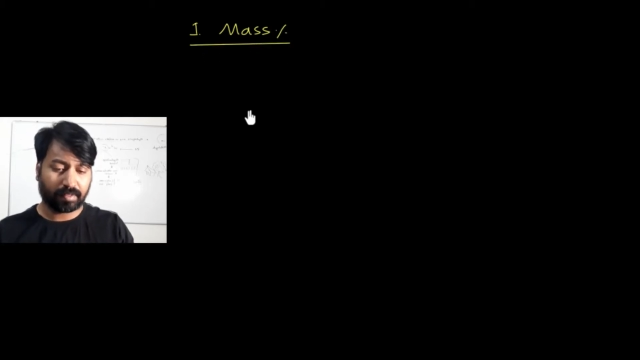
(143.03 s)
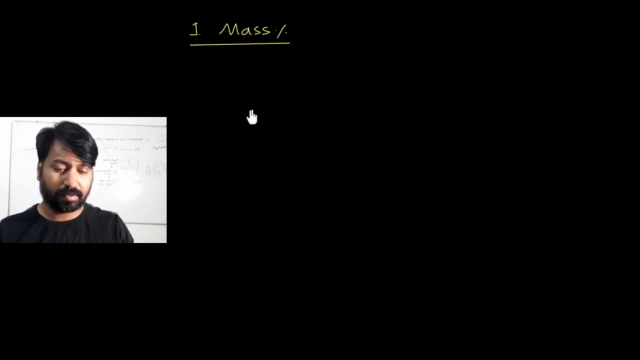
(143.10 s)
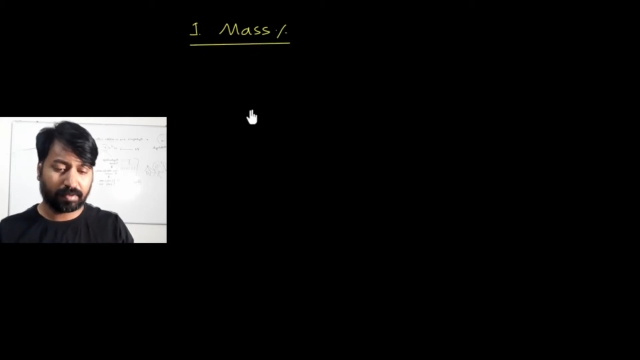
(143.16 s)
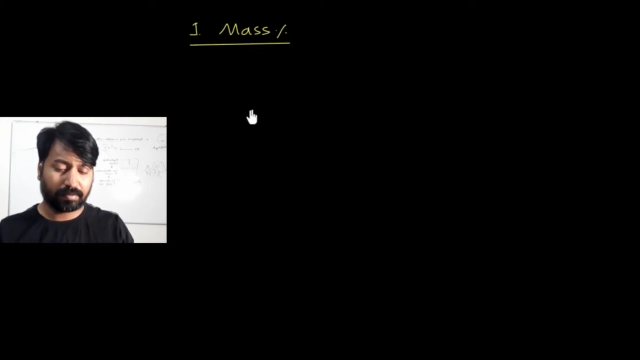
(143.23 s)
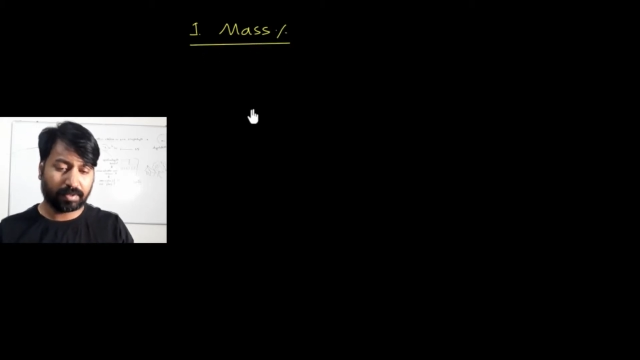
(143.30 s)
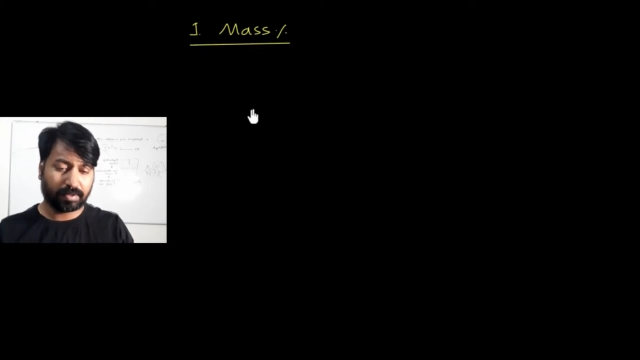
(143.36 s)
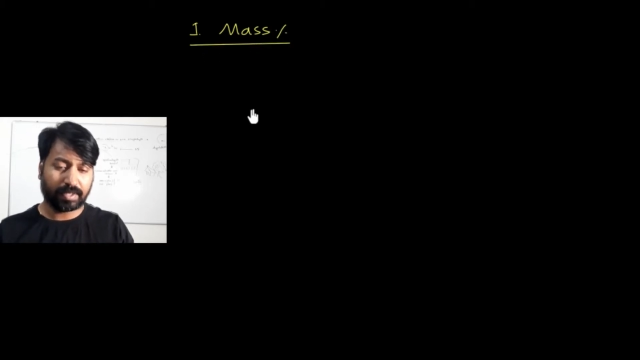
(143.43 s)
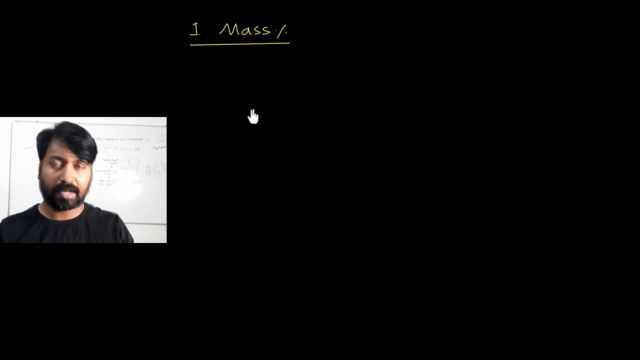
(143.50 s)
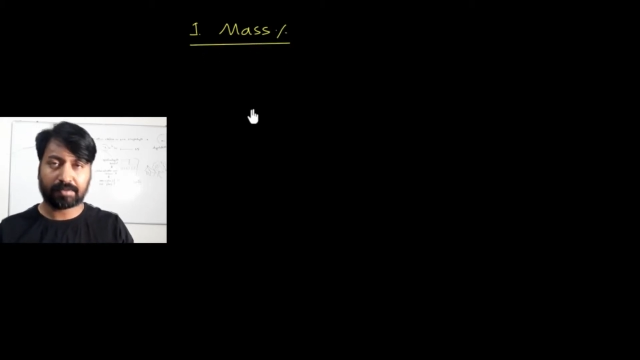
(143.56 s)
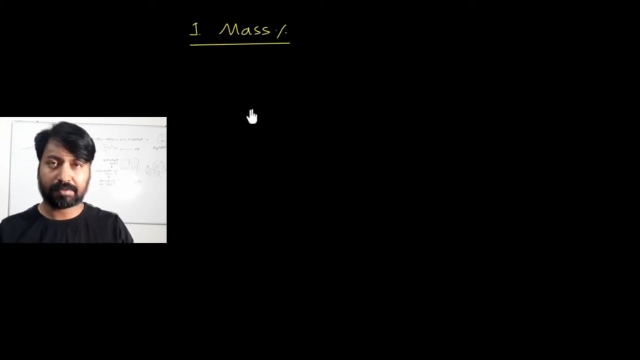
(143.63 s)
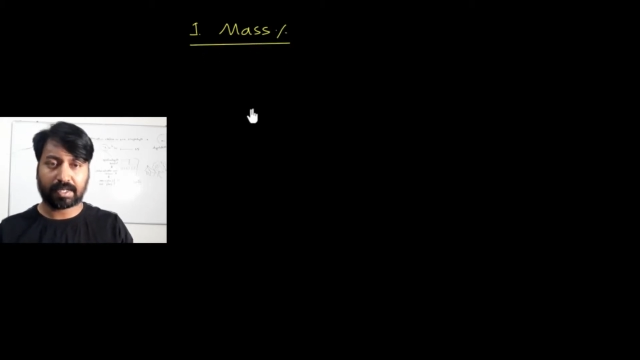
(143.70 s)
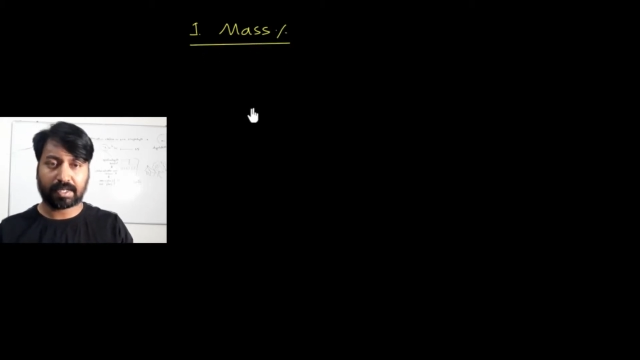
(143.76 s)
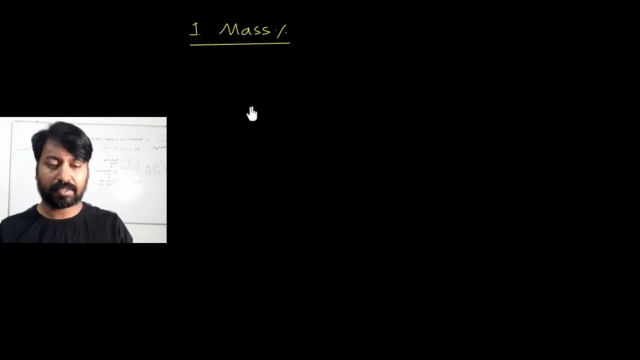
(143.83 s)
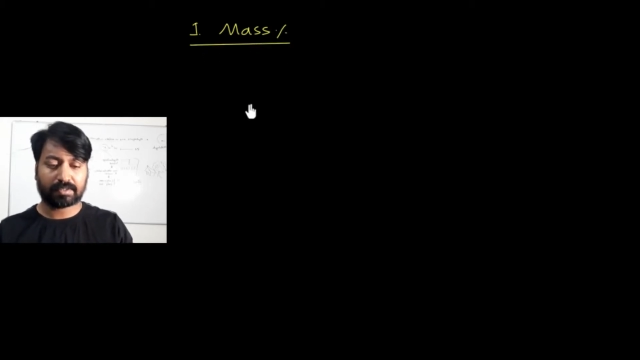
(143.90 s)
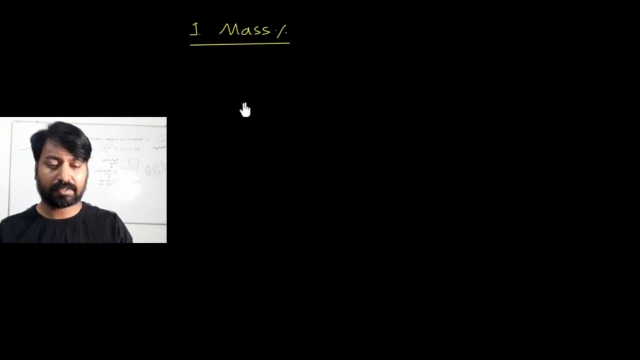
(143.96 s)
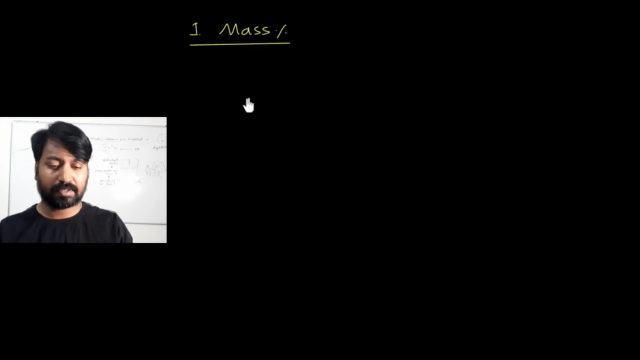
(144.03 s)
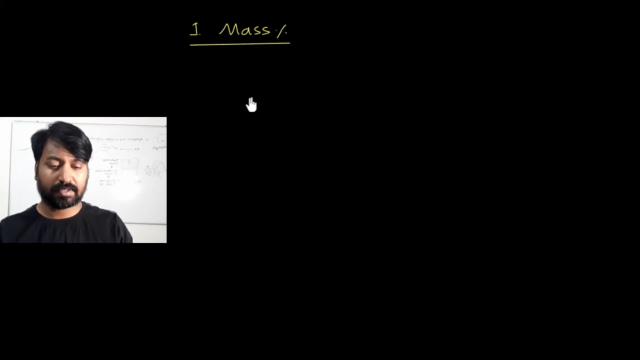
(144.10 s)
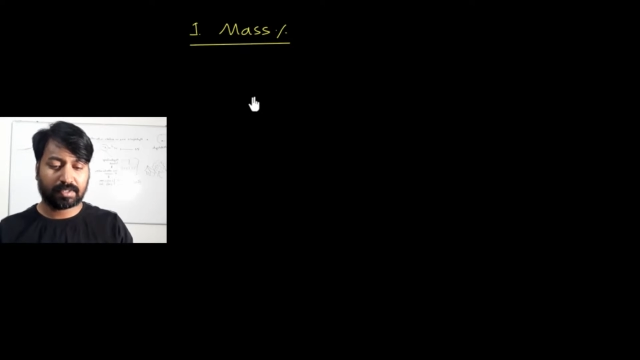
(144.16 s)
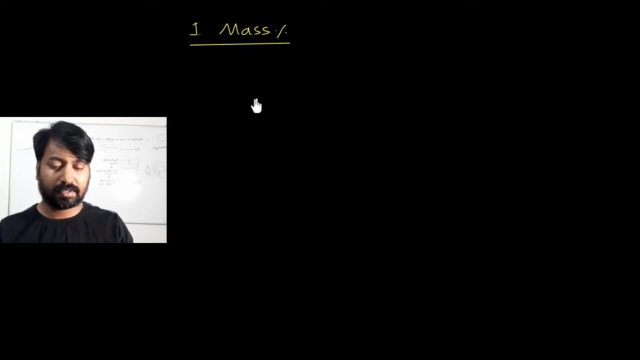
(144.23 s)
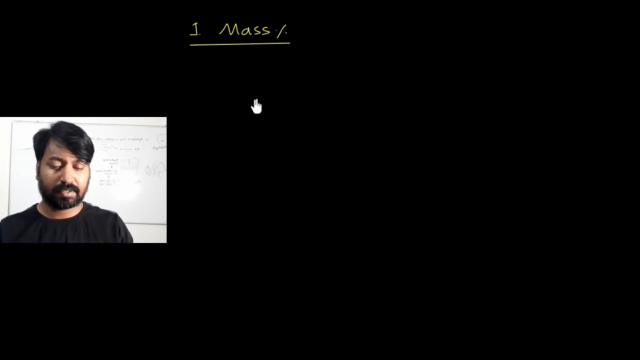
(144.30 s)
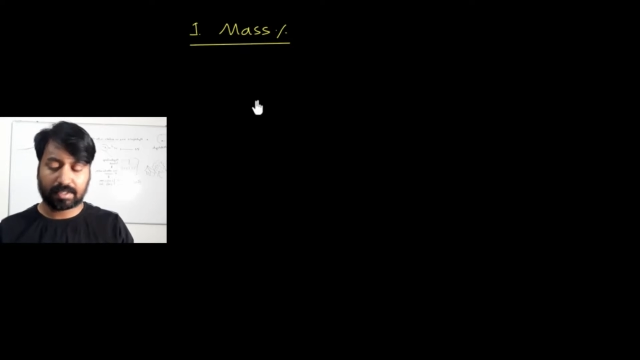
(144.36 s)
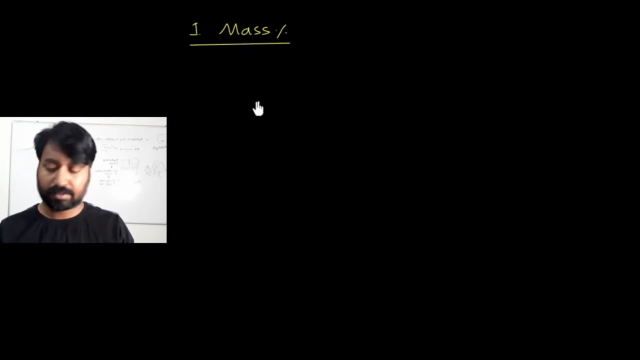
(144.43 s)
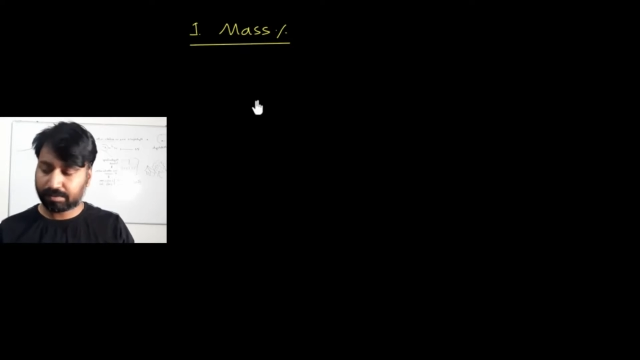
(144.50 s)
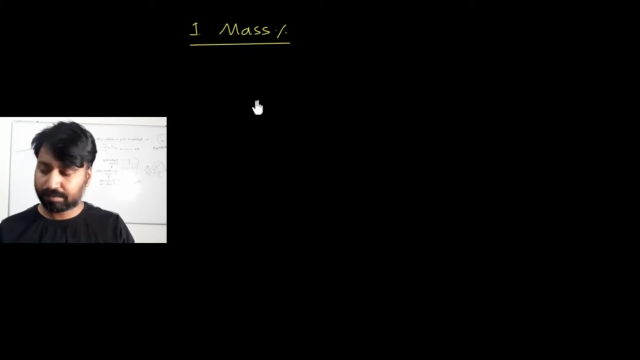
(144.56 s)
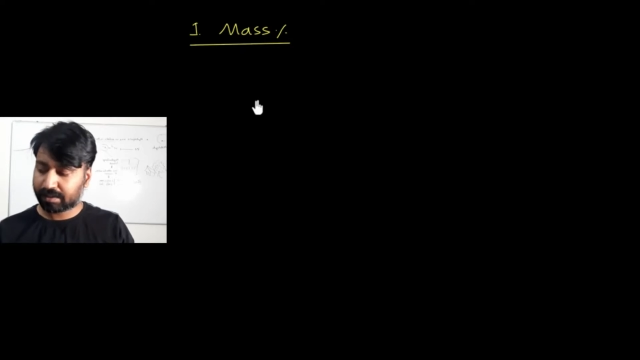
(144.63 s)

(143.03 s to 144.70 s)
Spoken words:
What do we have that? Assume,